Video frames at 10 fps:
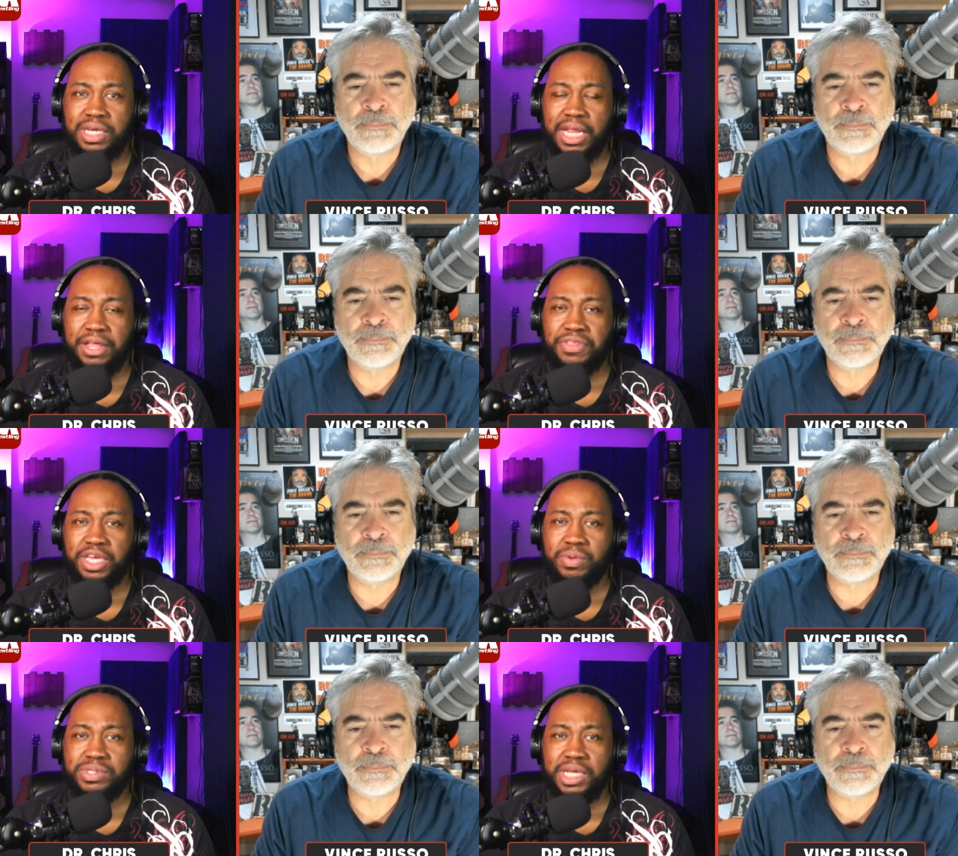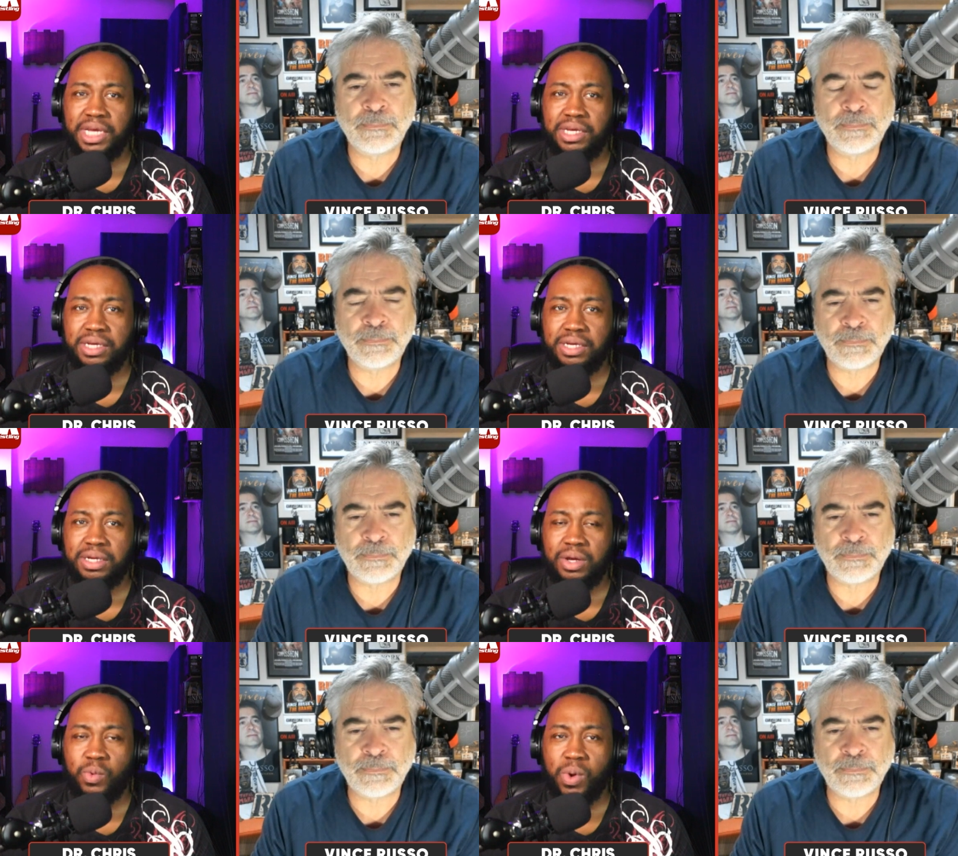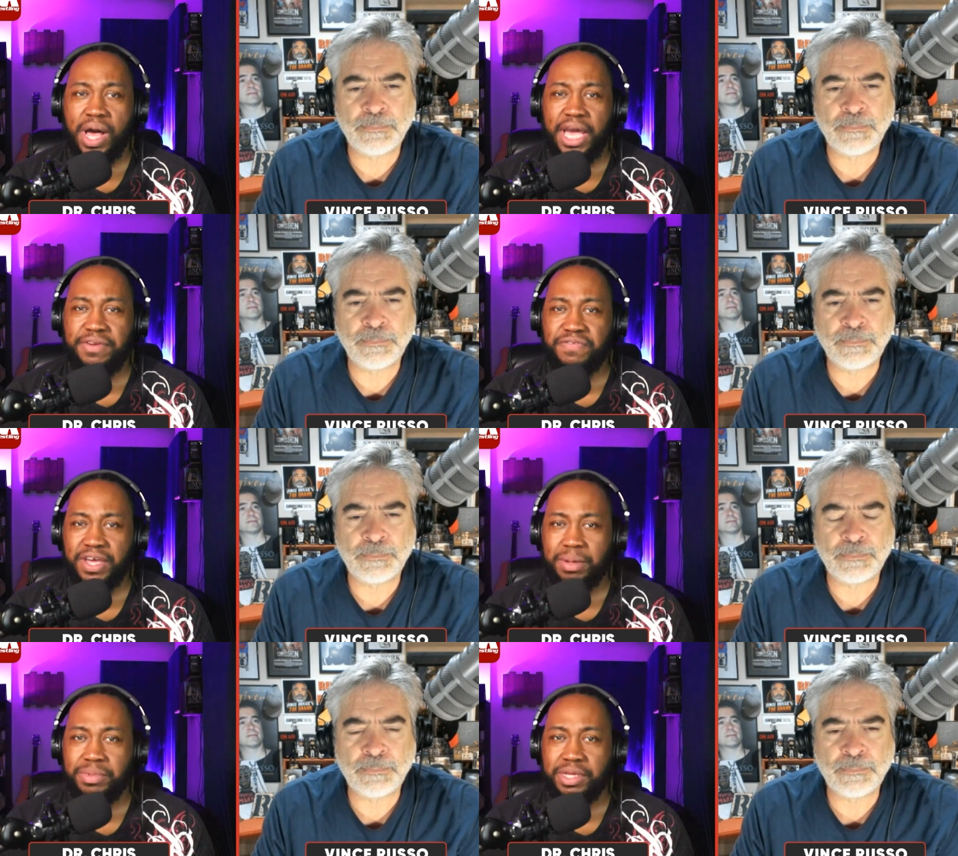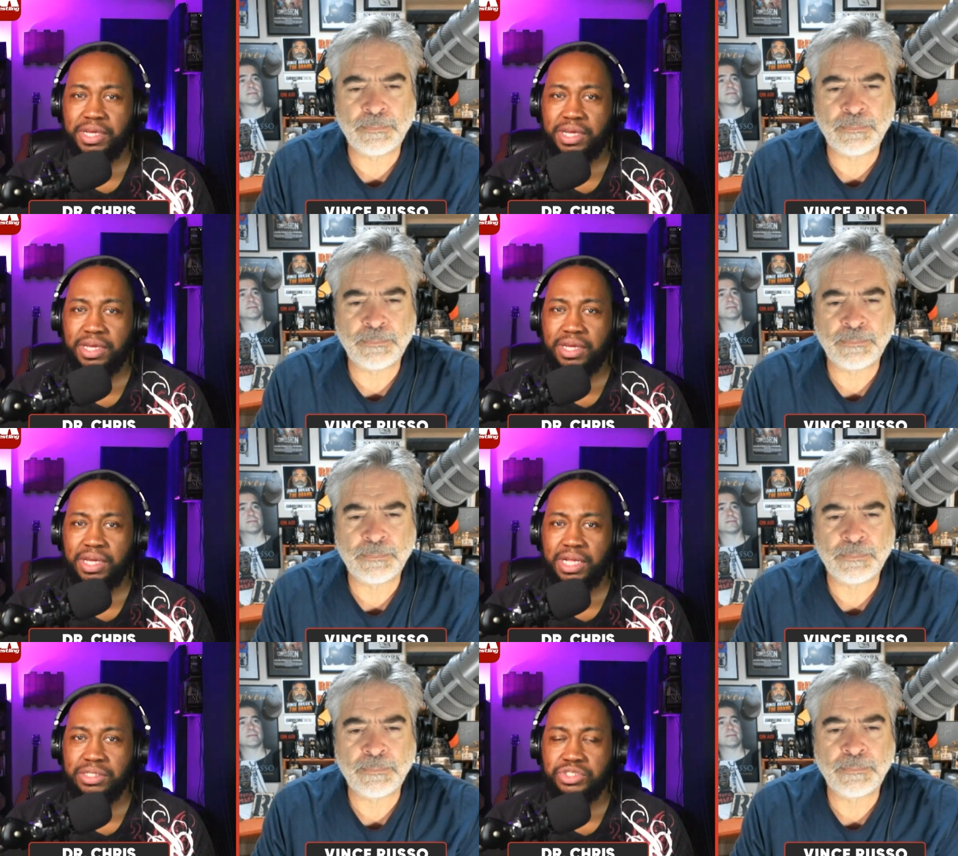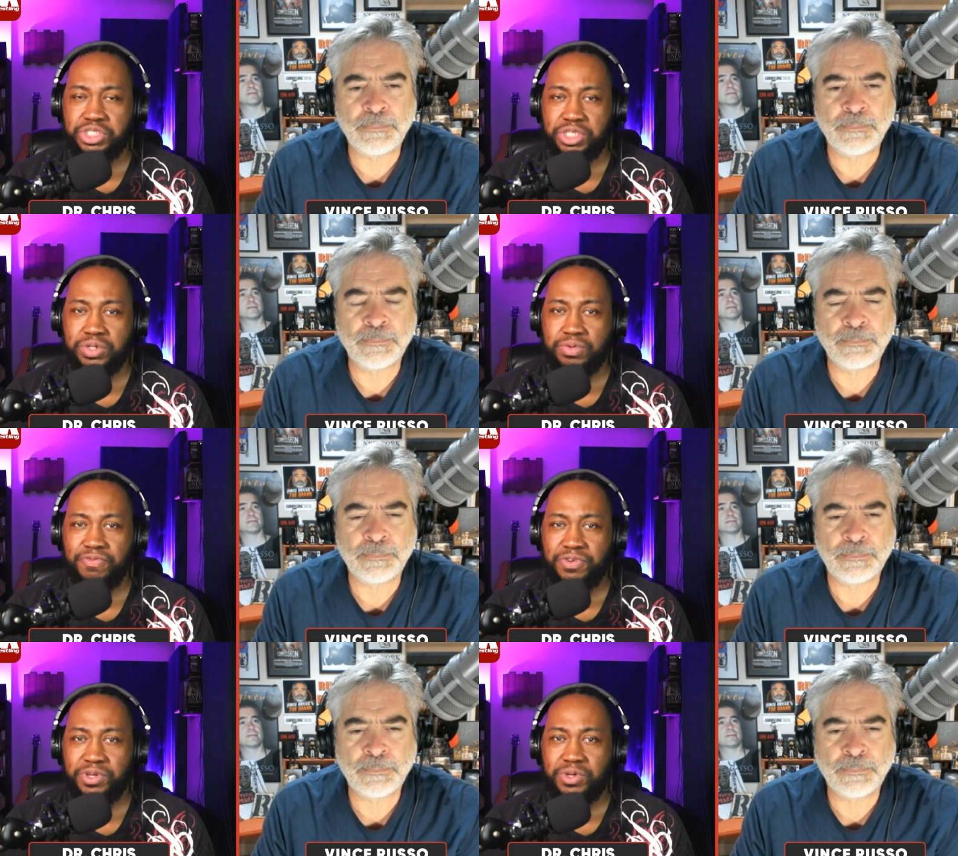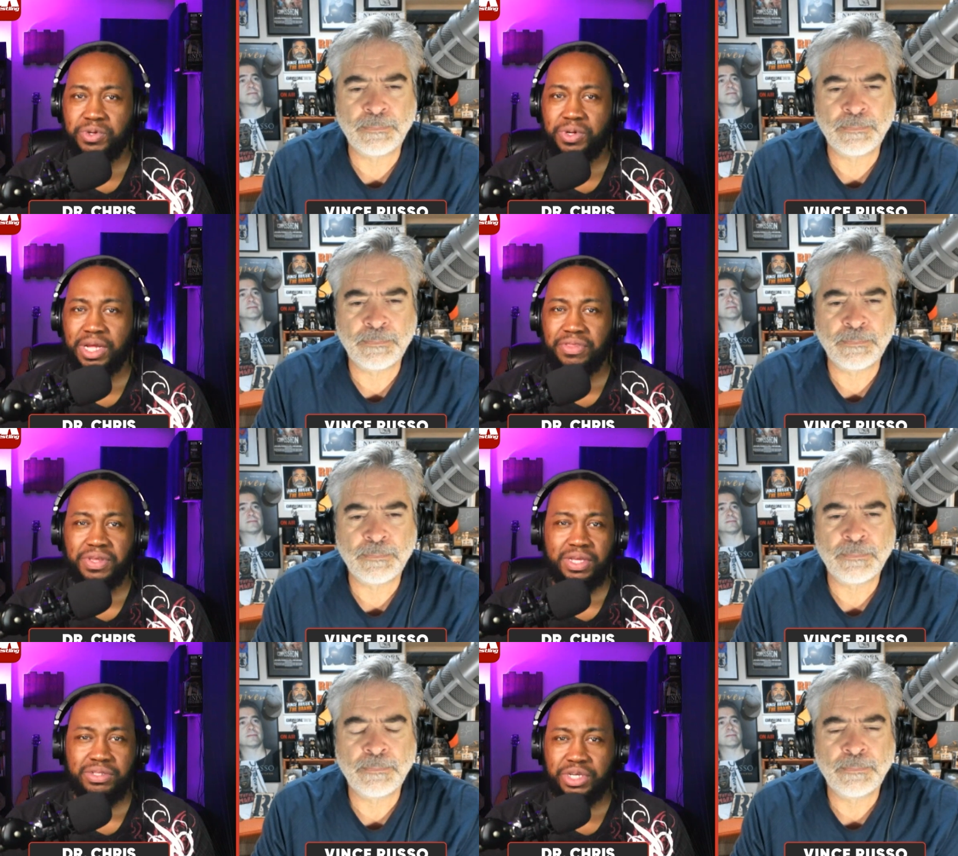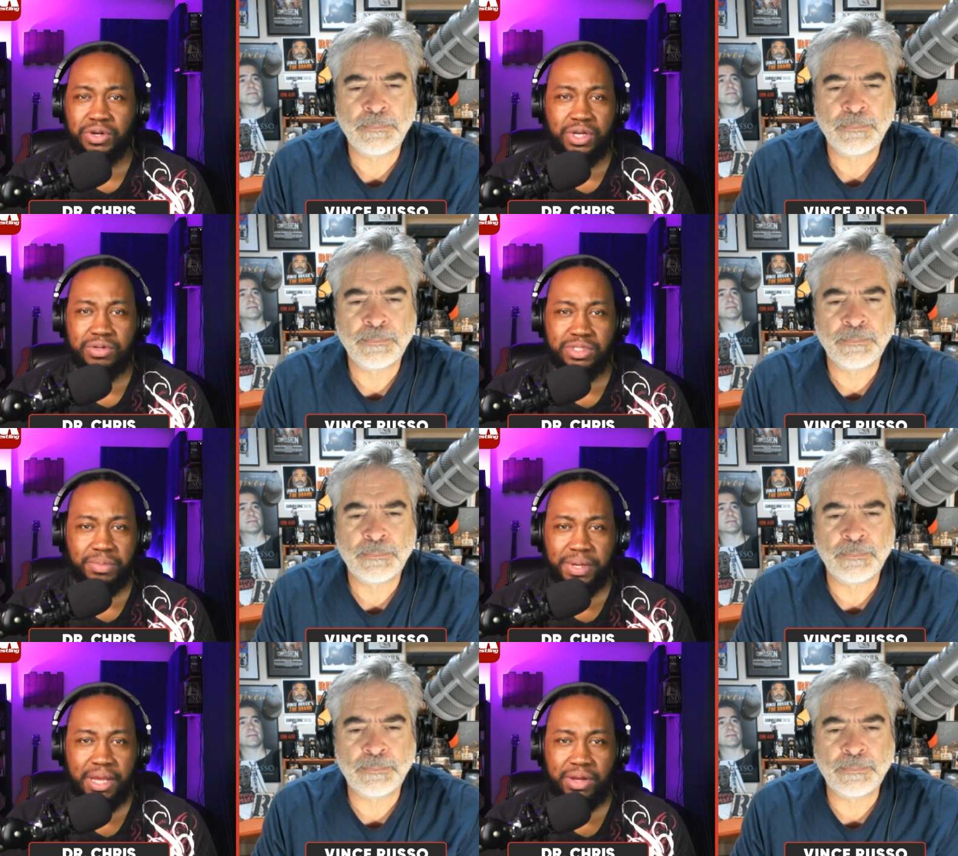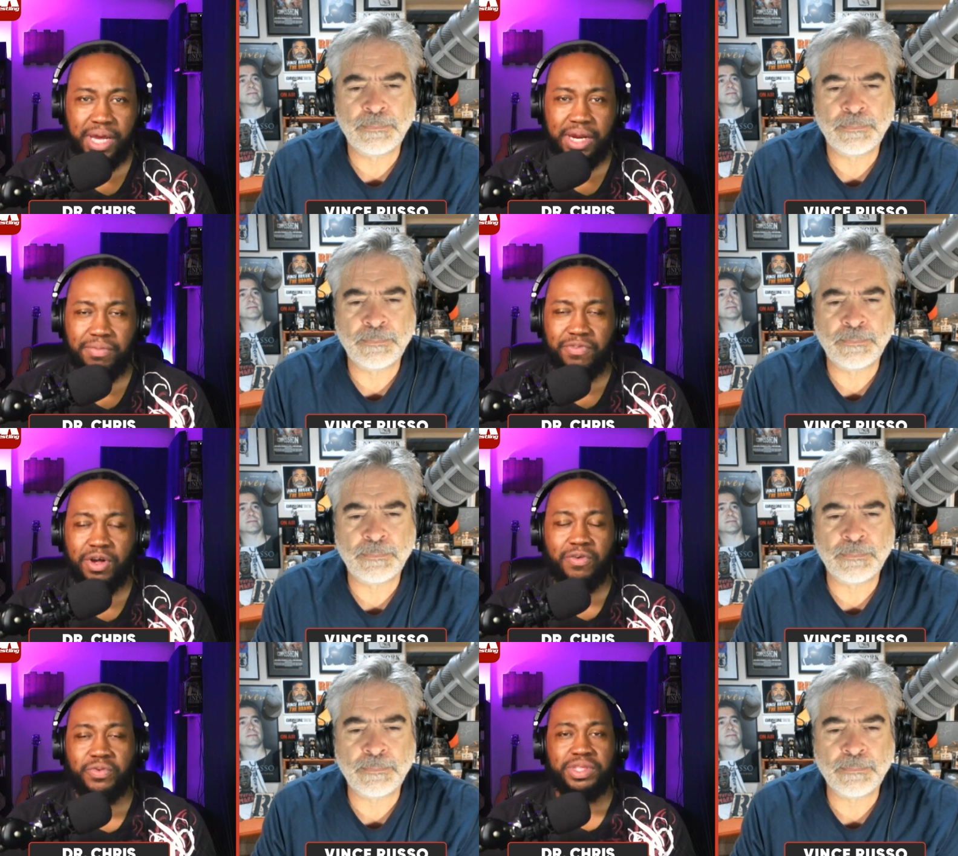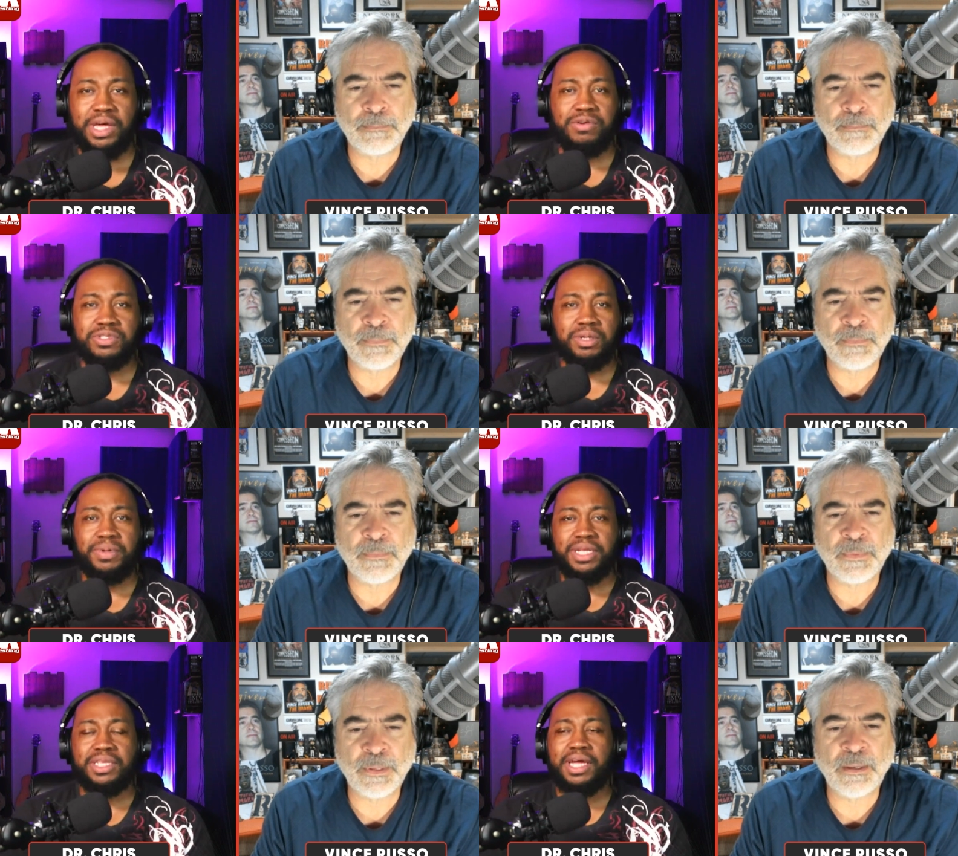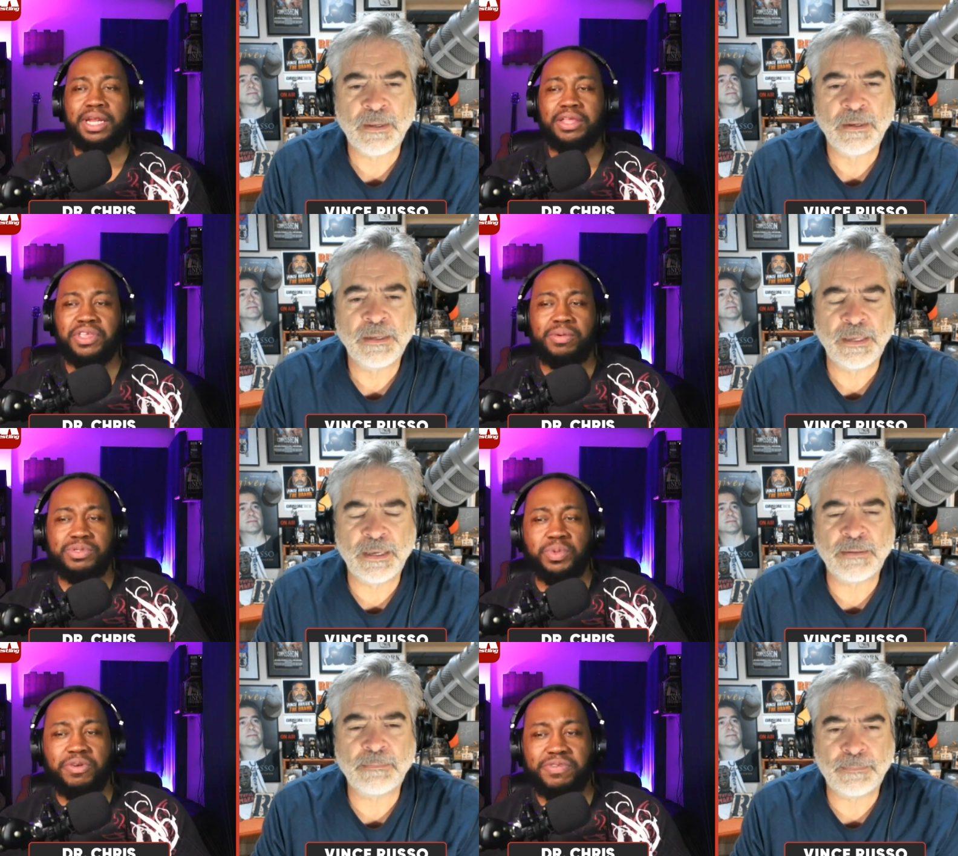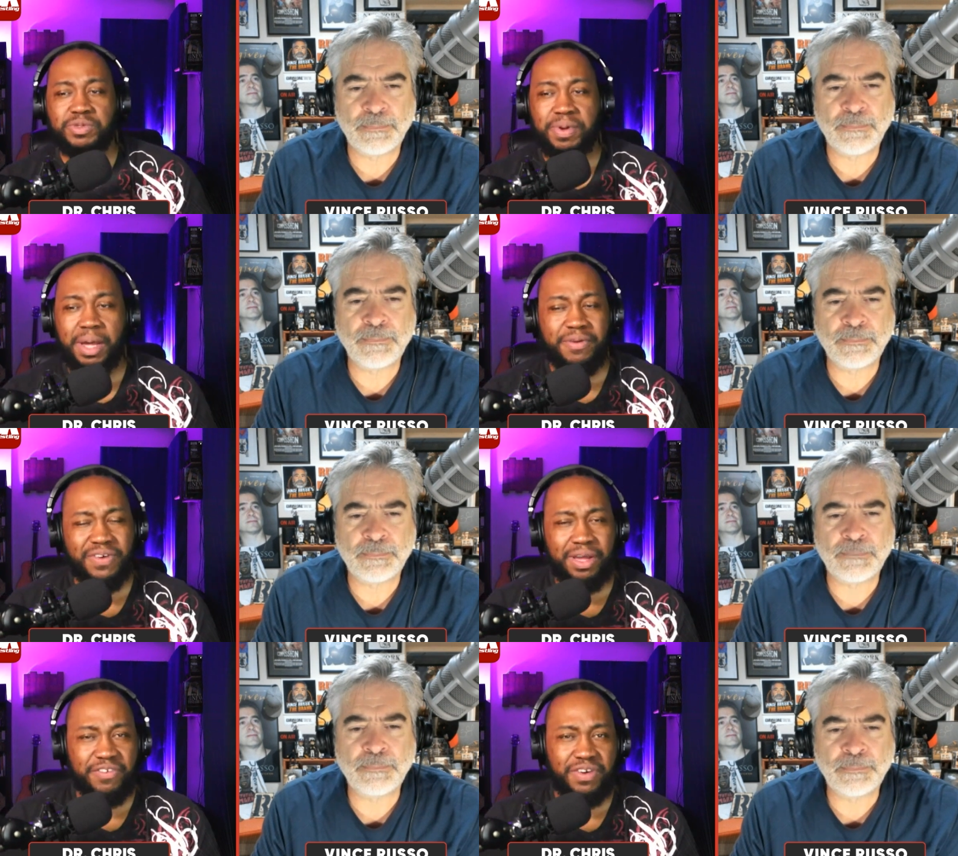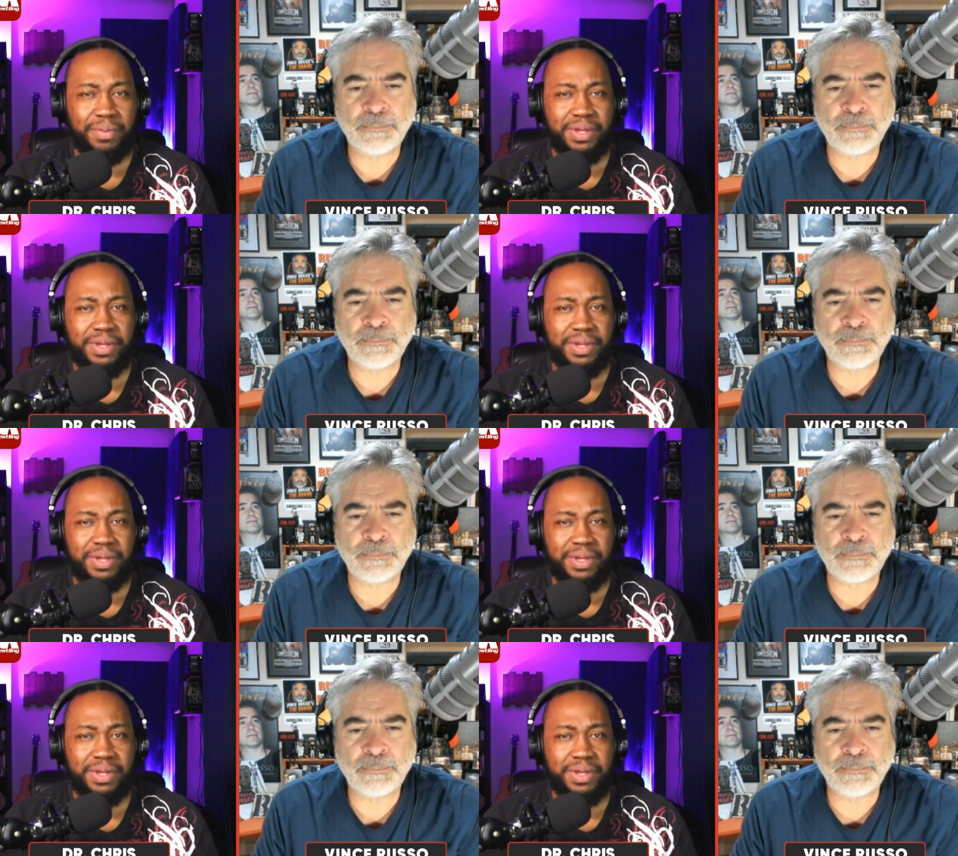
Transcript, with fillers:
Speaker 1: And I think it was like a, a Wyatt family and Shield feud. And I think Jericho somehow got involved with that or something like that. And I think it was one of his pop. If I if I